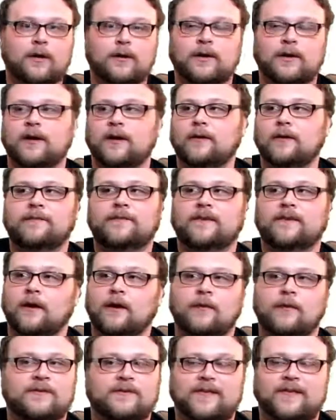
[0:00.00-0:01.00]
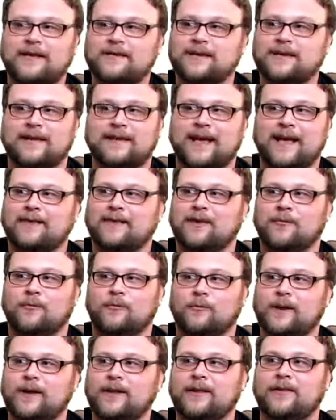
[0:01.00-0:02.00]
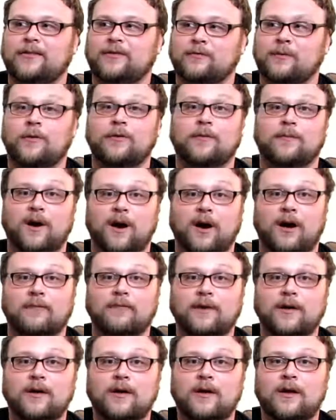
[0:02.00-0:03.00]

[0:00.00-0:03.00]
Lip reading: You know, so things like that can really throw them off.